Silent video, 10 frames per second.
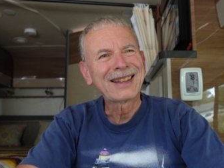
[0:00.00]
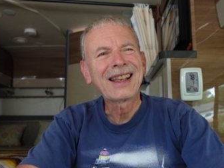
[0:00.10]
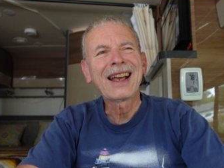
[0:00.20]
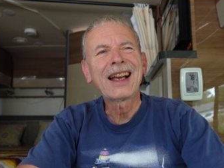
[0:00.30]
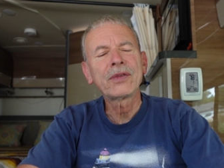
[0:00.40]

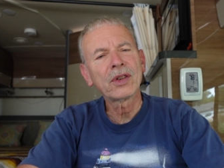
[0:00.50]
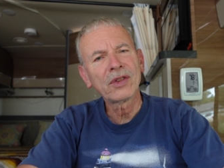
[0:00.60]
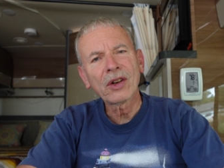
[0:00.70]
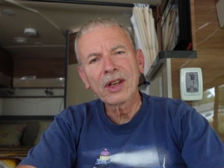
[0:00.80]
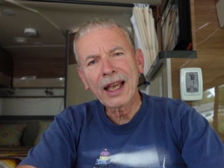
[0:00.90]
Yeah, if you're
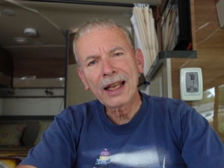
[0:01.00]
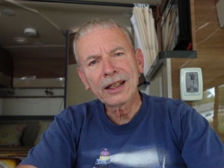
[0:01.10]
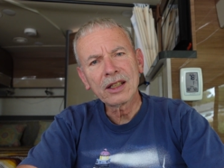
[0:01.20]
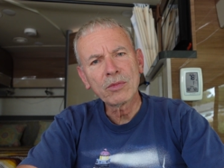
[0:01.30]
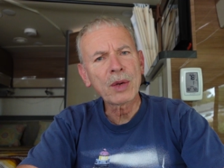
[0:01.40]
very
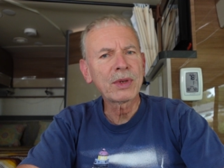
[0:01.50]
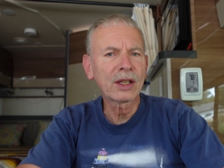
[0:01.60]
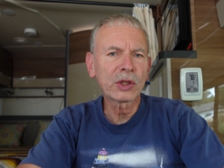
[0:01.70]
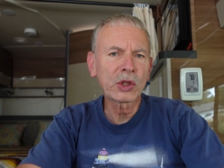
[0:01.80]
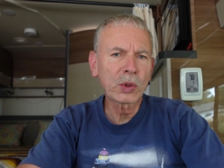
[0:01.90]
handy, you might be
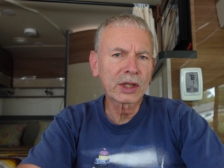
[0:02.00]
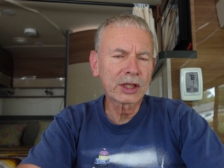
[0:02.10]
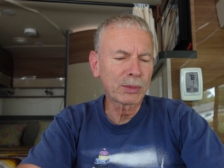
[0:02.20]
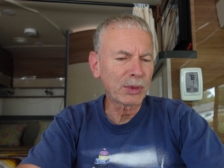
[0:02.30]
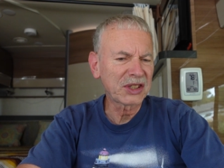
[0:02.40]
able to do
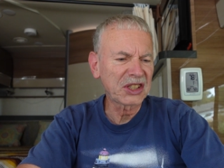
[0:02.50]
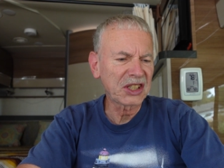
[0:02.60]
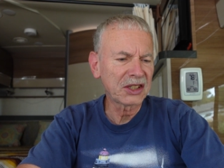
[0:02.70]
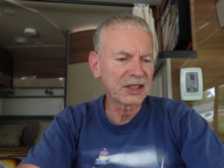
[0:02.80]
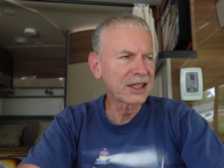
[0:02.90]
it, but
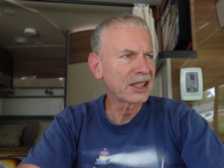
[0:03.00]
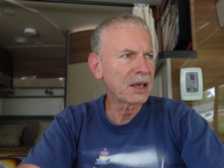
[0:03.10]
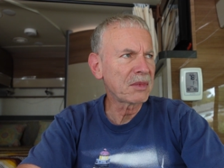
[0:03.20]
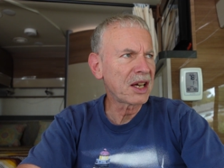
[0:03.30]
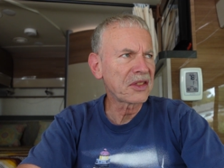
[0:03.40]
next
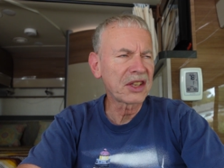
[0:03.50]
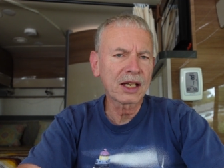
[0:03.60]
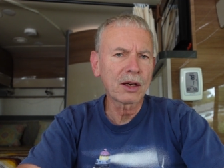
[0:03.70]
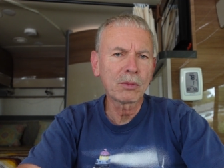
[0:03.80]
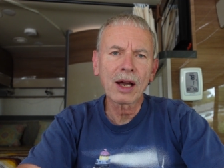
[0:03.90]
time I don't think
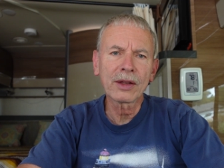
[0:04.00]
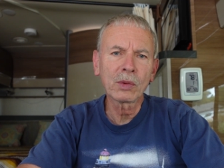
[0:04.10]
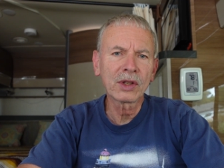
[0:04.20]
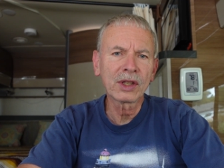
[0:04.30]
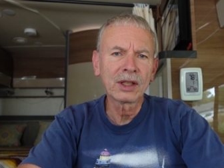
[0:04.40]
I'd bother
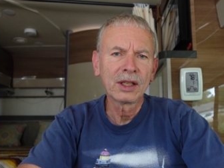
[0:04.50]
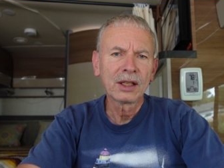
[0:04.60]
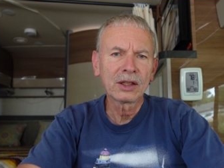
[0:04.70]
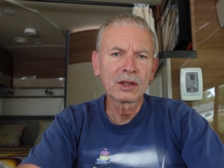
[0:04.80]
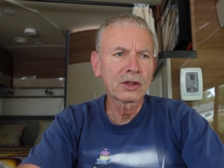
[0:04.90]
with it.
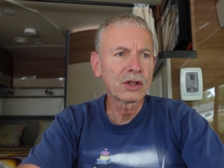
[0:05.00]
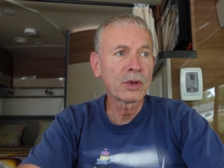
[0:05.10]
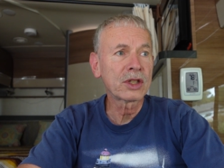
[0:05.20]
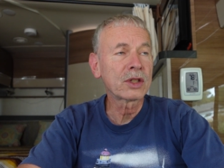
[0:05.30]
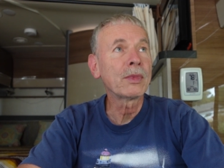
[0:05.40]
It's just too
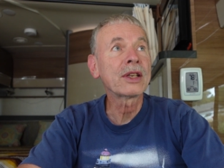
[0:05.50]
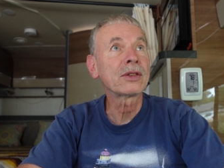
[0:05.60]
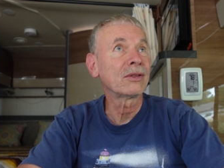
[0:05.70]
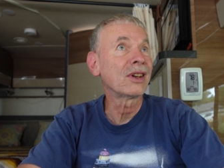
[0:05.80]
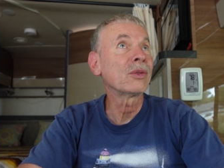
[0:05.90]
much
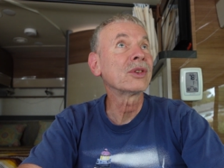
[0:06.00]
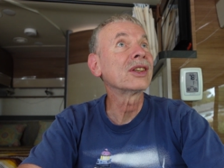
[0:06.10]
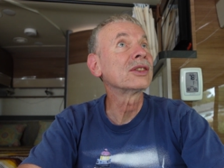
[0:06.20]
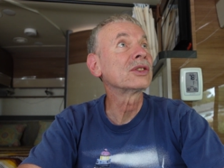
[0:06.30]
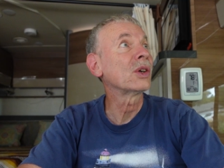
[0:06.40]
messing around with
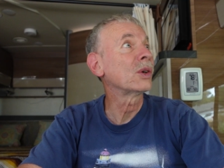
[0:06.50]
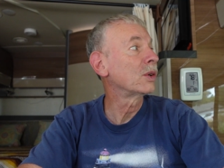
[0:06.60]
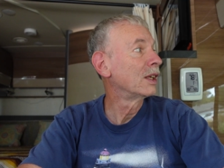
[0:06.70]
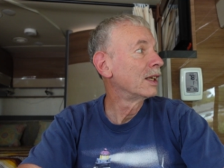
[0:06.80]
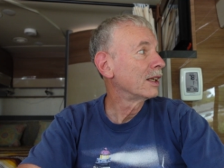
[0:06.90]
it, so
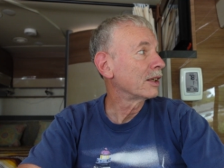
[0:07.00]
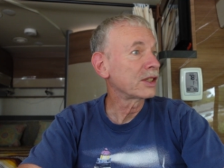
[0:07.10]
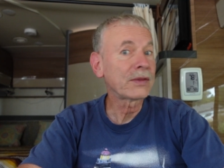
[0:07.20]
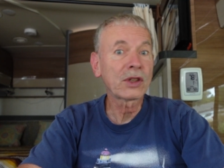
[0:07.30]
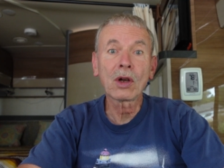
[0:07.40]
I just
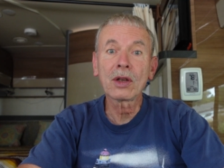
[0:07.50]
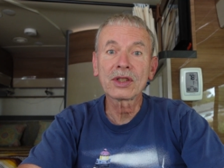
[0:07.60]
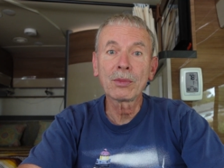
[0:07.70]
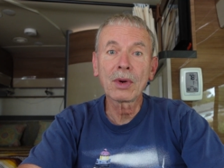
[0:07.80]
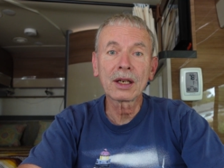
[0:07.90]
have to call
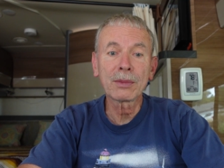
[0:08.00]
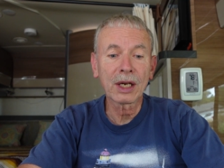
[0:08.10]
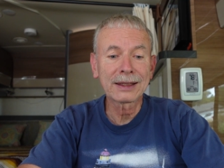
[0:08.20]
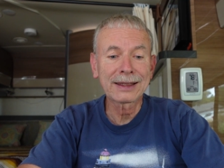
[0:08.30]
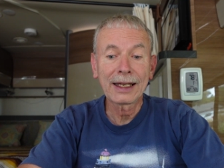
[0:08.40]
somebody.
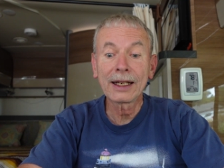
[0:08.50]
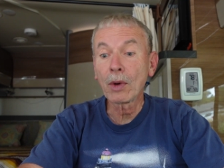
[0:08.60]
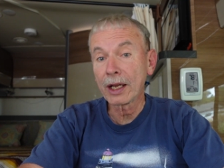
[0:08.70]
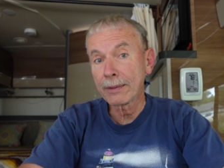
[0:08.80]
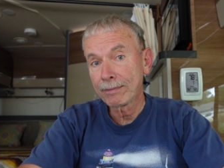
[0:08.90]
But
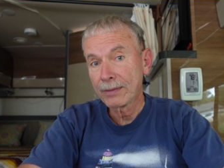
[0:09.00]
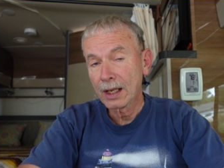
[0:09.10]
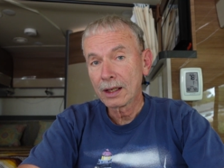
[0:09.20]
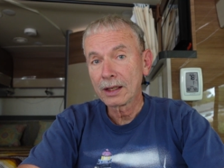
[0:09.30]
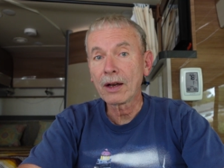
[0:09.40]
anyway,
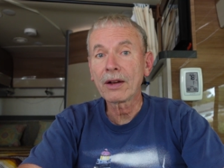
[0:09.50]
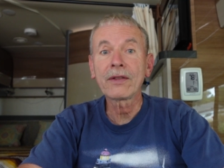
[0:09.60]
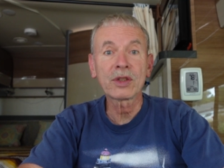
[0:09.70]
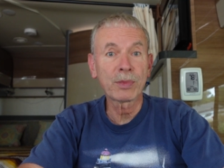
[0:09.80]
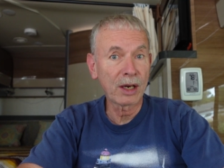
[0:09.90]
now I
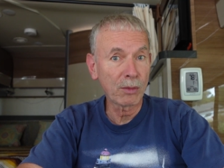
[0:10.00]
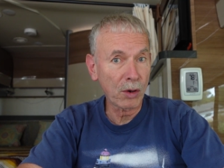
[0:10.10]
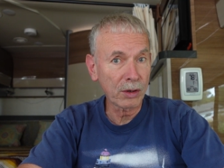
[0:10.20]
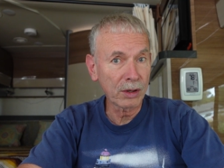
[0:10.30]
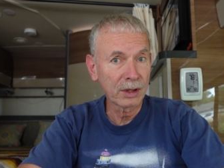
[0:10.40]
have a spare
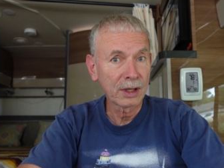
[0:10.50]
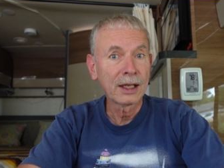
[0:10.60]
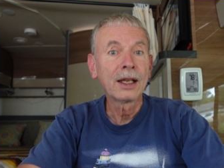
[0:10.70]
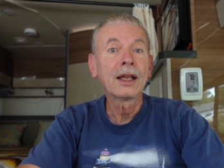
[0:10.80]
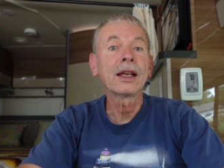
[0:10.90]
motor
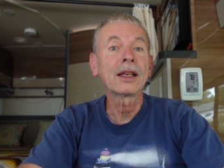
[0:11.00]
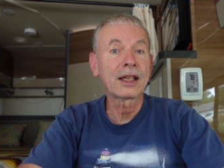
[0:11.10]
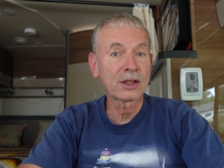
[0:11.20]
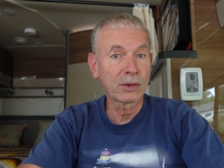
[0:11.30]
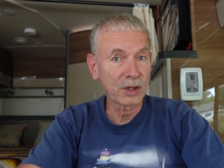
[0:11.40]
in
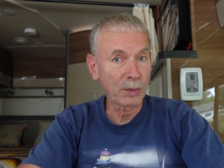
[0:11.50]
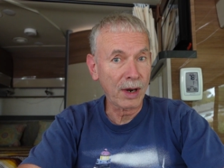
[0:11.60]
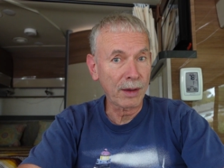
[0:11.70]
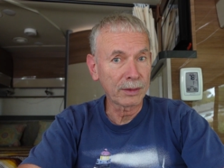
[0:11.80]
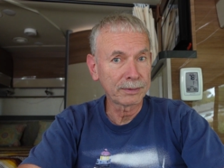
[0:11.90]
case there is a
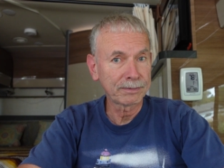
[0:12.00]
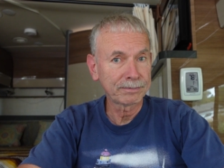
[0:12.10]
problem.